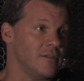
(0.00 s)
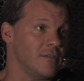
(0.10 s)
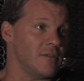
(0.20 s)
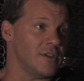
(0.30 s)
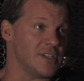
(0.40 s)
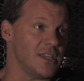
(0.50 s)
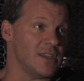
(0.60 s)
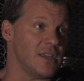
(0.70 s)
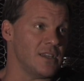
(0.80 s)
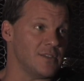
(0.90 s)
uh, as,
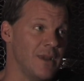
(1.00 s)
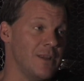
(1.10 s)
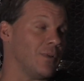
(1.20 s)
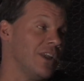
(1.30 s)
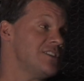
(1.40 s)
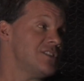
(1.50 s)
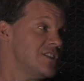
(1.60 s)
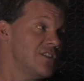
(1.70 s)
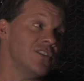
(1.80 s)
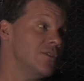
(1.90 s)
as many
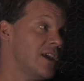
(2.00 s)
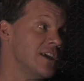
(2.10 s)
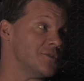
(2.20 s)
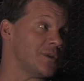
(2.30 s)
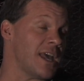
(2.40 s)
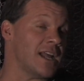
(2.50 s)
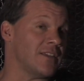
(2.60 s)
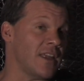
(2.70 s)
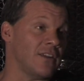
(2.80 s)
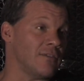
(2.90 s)
places in the UK as we can,
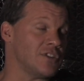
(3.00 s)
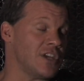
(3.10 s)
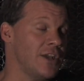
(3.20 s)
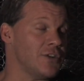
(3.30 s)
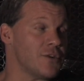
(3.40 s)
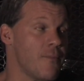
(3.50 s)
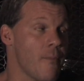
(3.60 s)
and that'll never change.